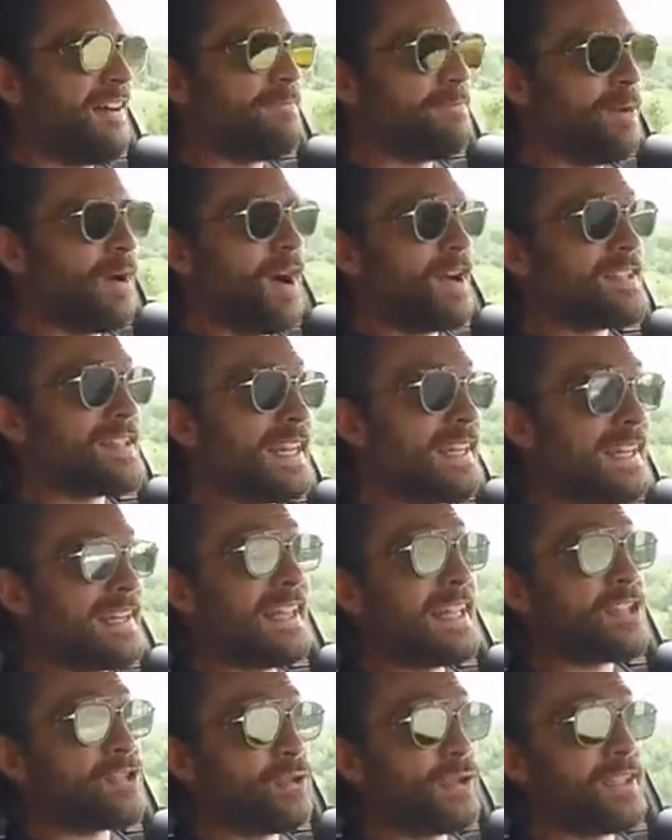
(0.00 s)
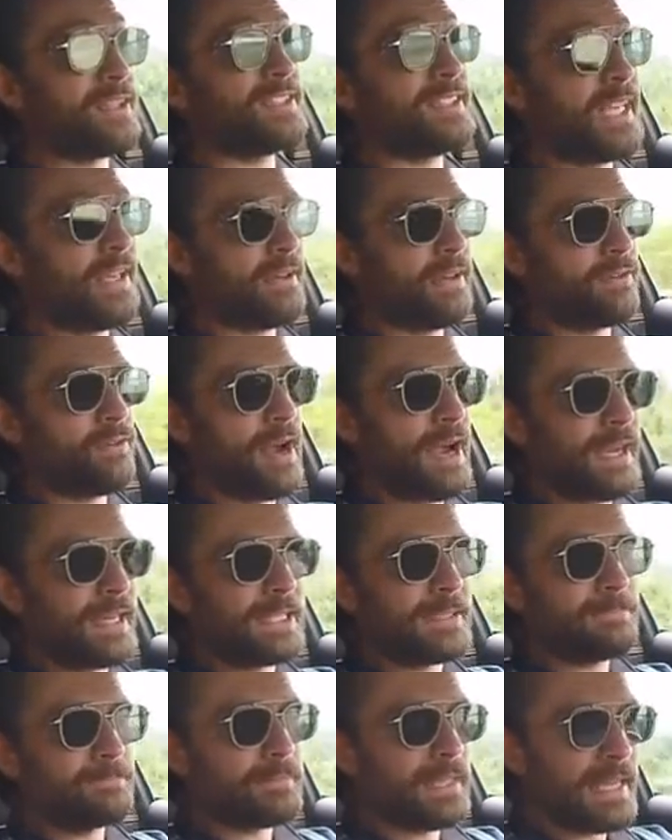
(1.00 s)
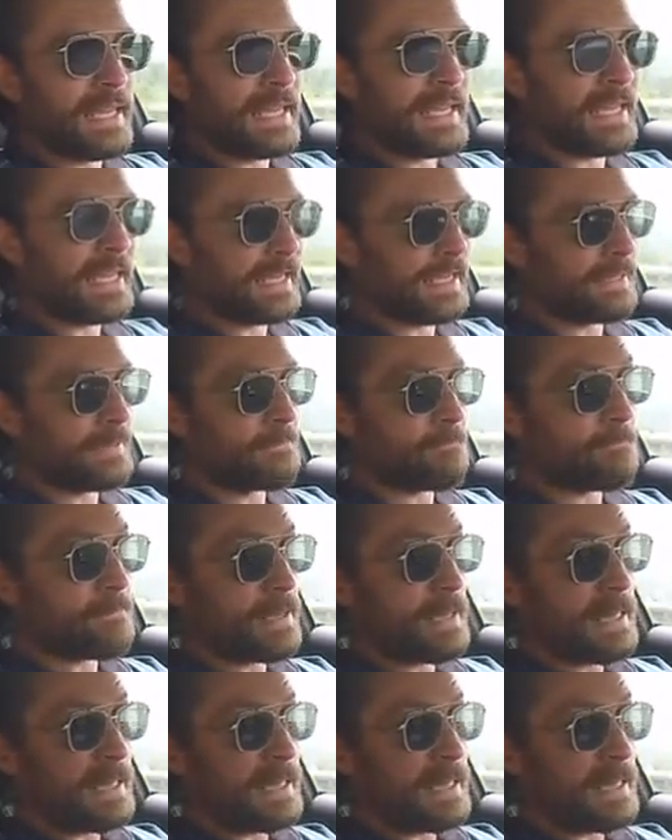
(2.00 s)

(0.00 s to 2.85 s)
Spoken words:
put an electronic steering rack in